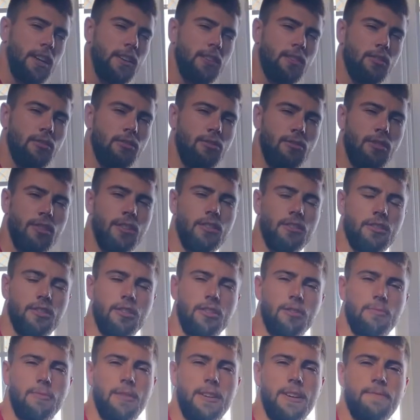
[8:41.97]
I dilute it a
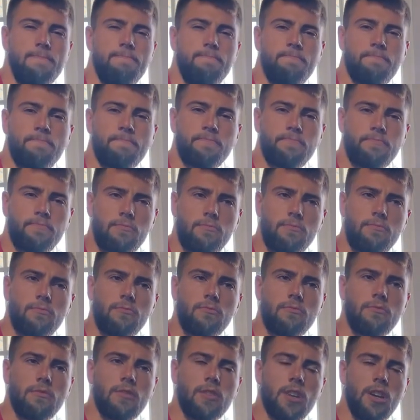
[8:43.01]
little bit,
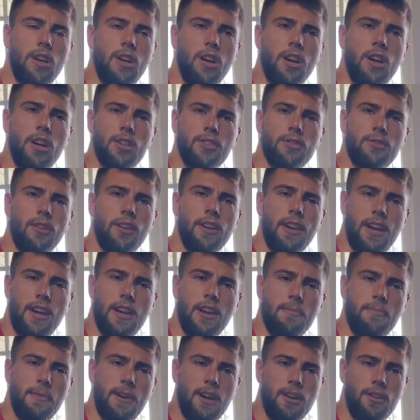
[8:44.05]
uh, so I'll
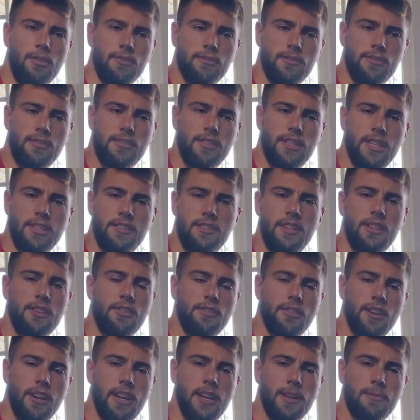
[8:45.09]
add about sixty
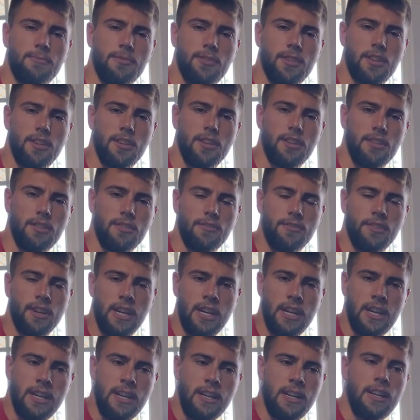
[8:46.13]
grams of
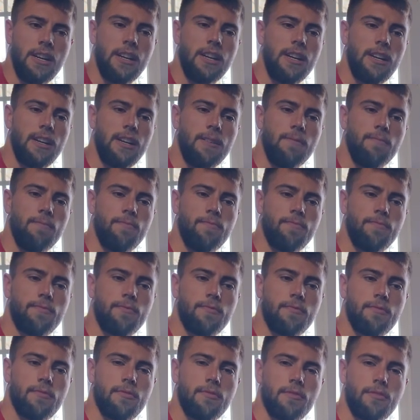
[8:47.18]
um,
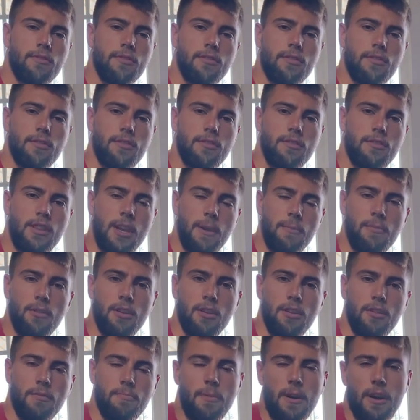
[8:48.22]

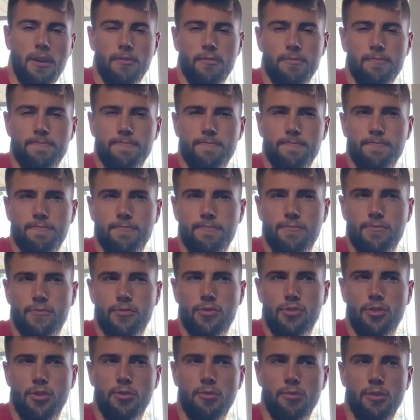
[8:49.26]
uh, about
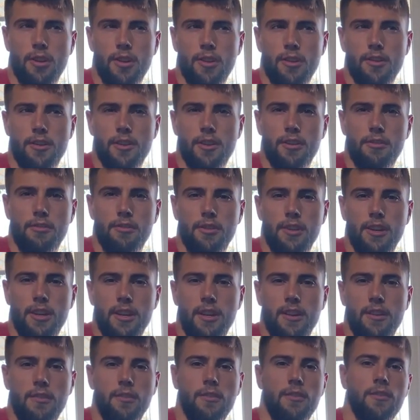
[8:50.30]
two hundred
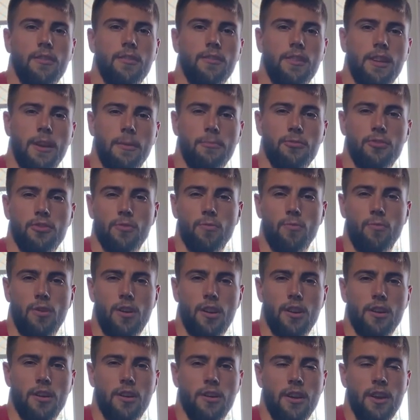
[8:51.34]
degree temperature
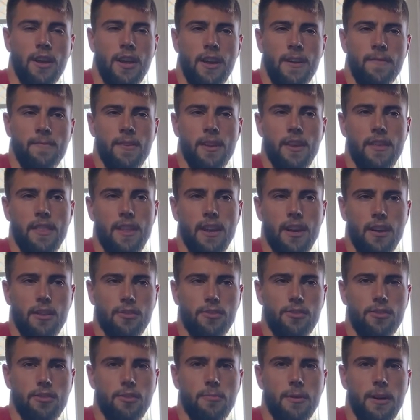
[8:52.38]
water and then
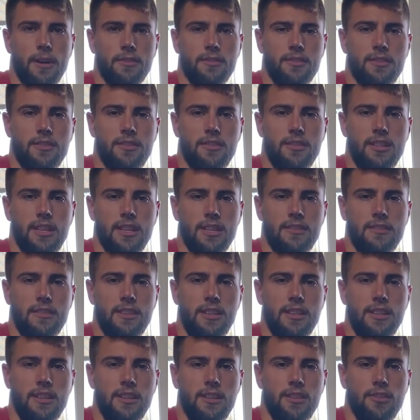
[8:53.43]
I'll do about
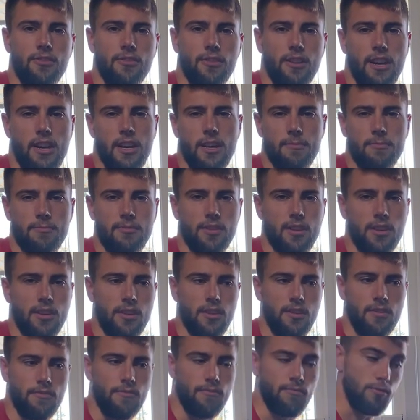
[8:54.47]
60 grams of